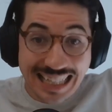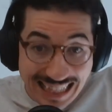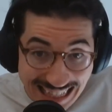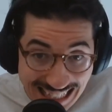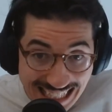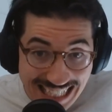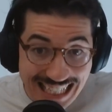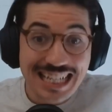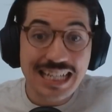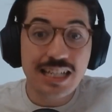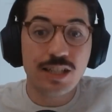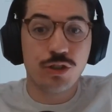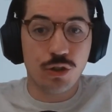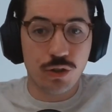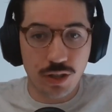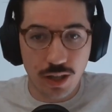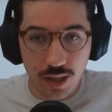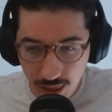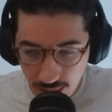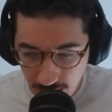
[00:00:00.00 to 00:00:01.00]
These are
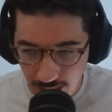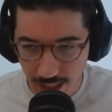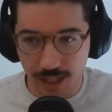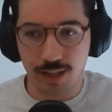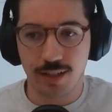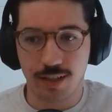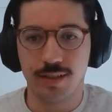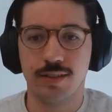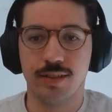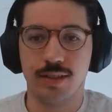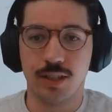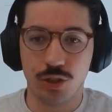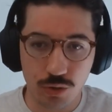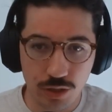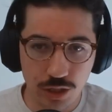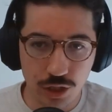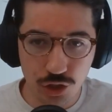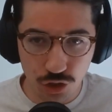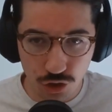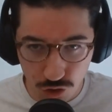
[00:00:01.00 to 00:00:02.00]
the things that you
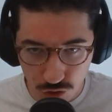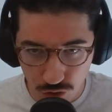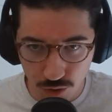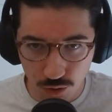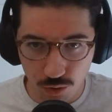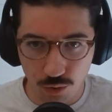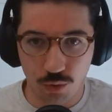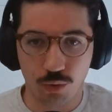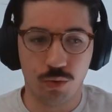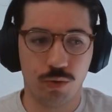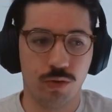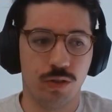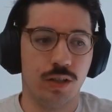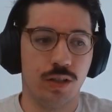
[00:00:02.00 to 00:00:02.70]
need to do